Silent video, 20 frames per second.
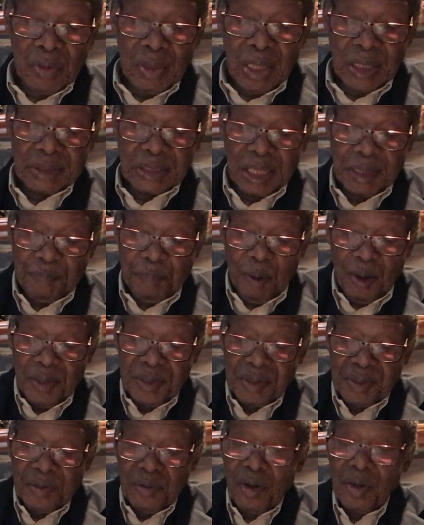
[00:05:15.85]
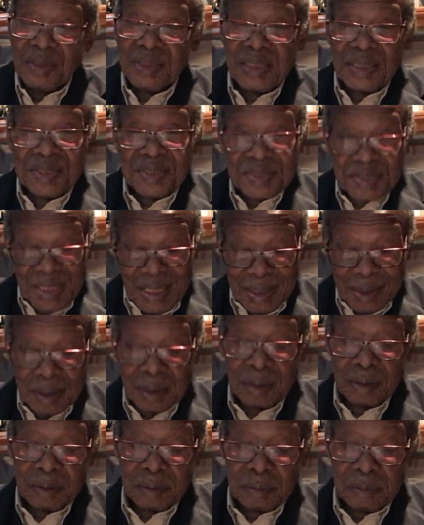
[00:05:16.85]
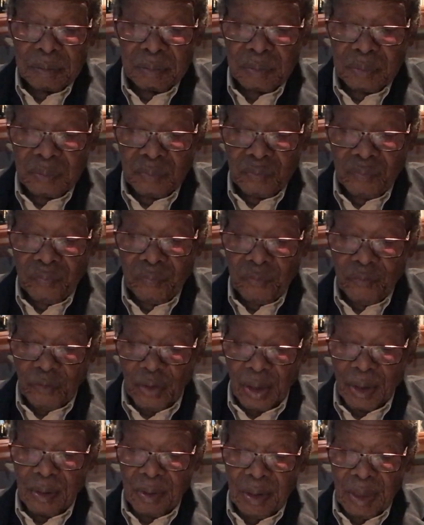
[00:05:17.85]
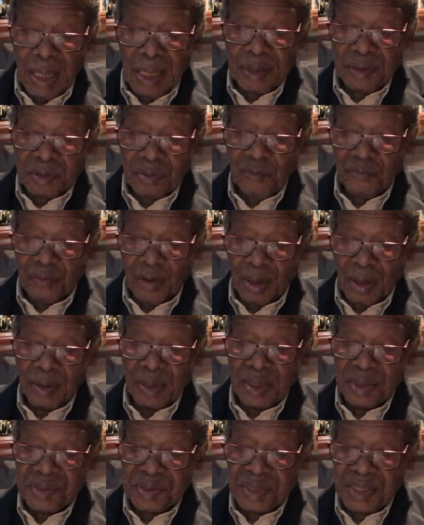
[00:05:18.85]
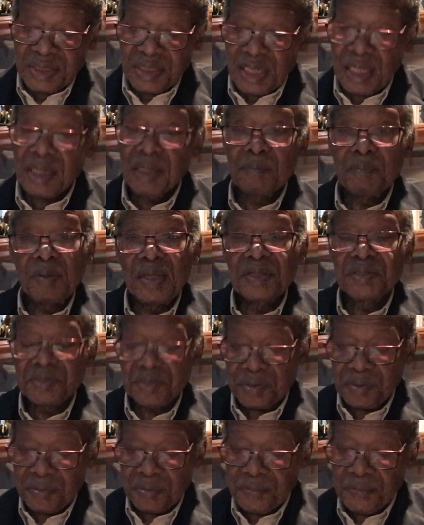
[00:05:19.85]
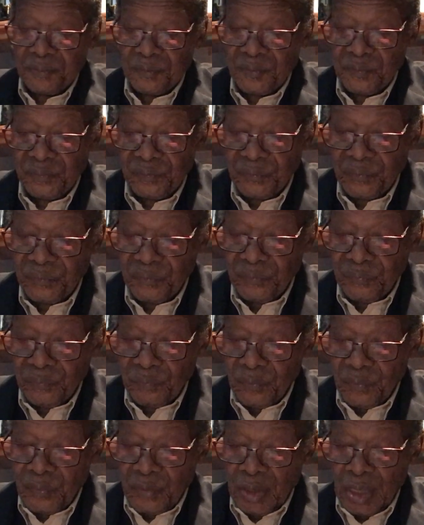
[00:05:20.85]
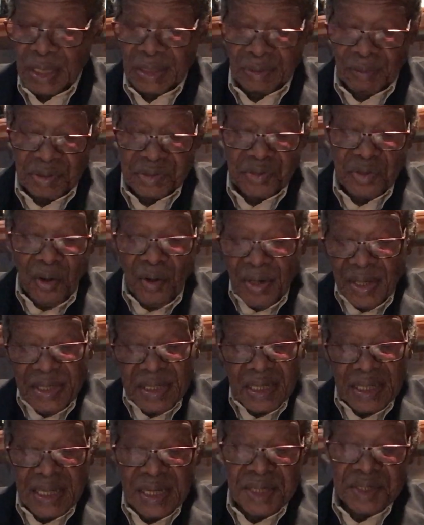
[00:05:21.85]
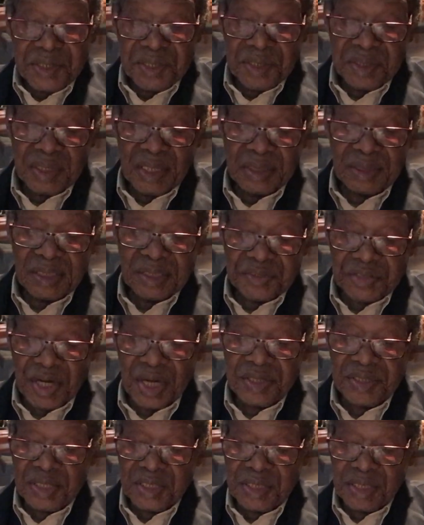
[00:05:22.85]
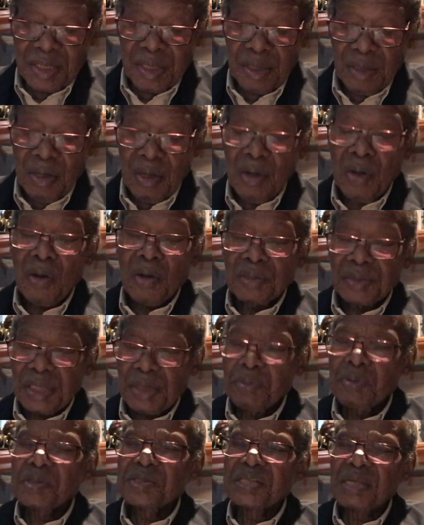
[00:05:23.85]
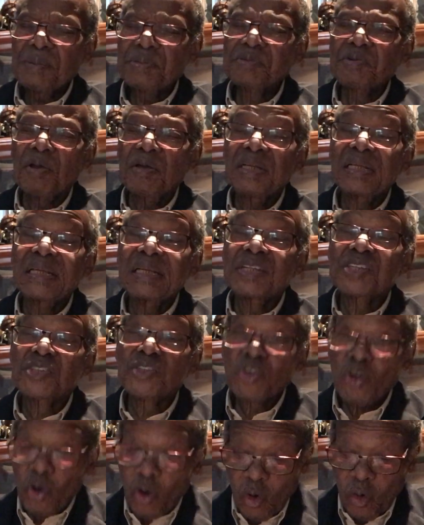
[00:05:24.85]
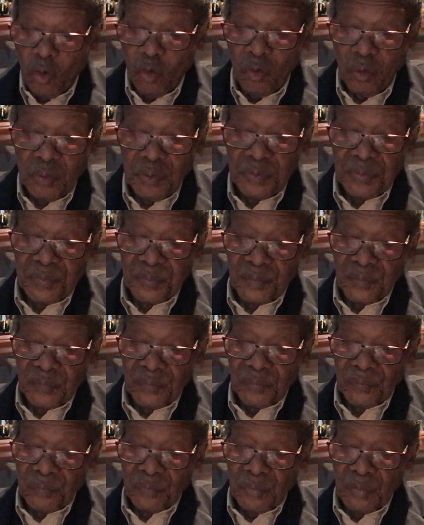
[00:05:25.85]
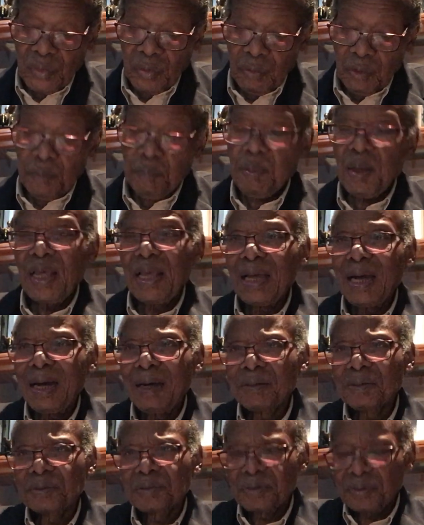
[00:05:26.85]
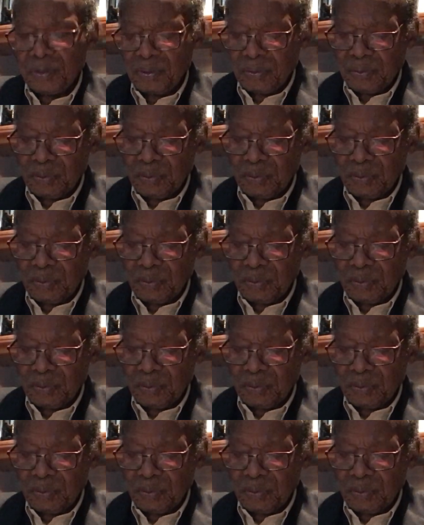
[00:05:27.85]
At that point, not a single act of violence had taken place. And there was no indication that the tragedy that we subsequently saw would play out.